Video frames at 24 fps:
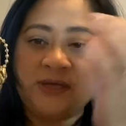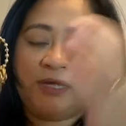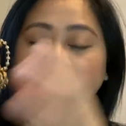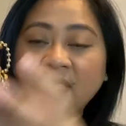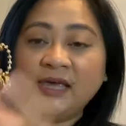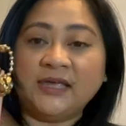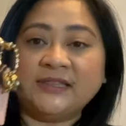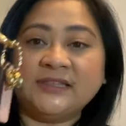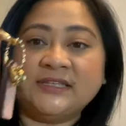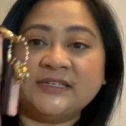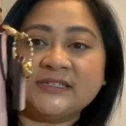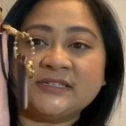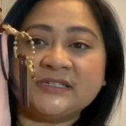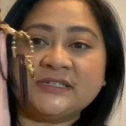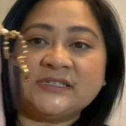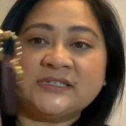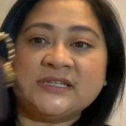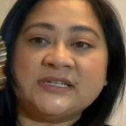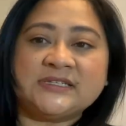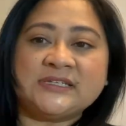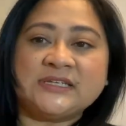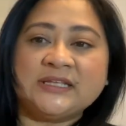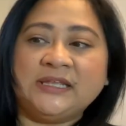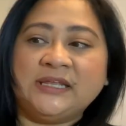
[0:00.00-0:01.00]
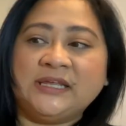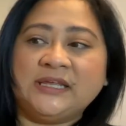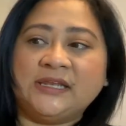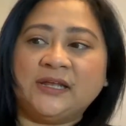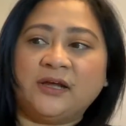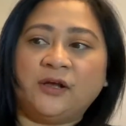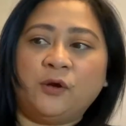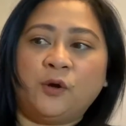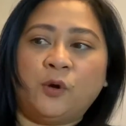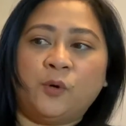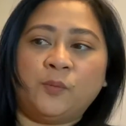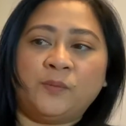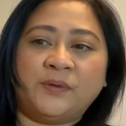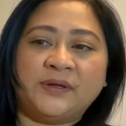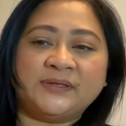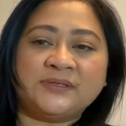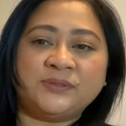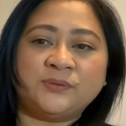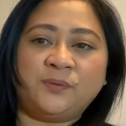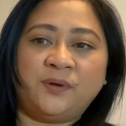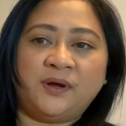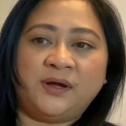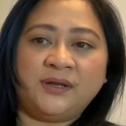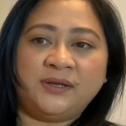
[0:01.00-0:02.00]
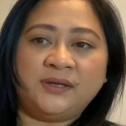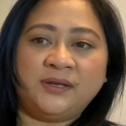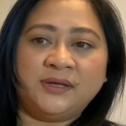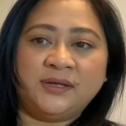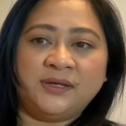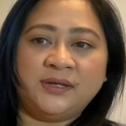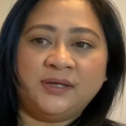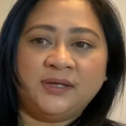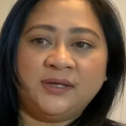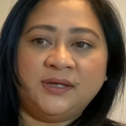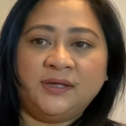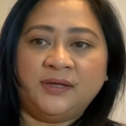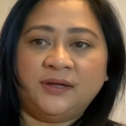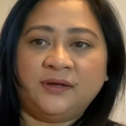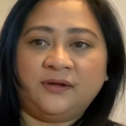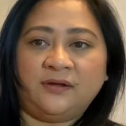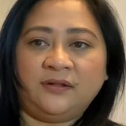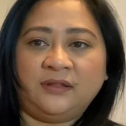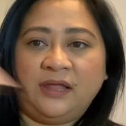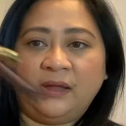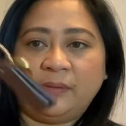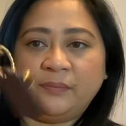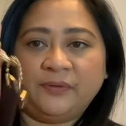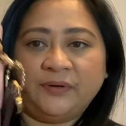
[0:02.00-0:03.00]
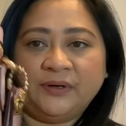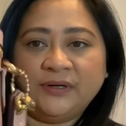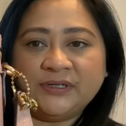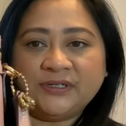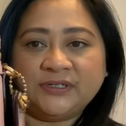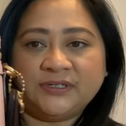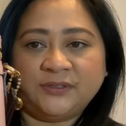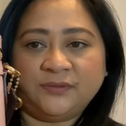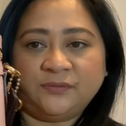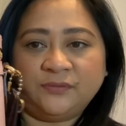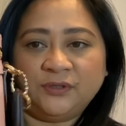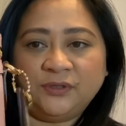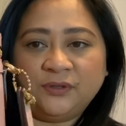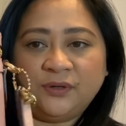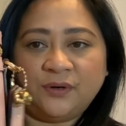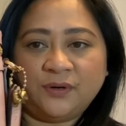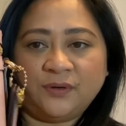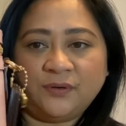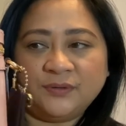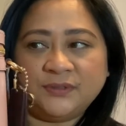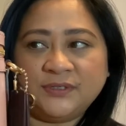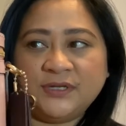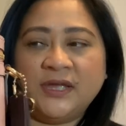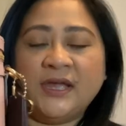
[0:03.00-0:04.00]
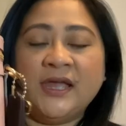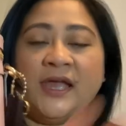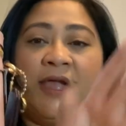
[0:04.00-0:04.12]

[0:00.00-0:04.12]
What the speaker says: And this is the Selena Gomez one. collaboration with Coach.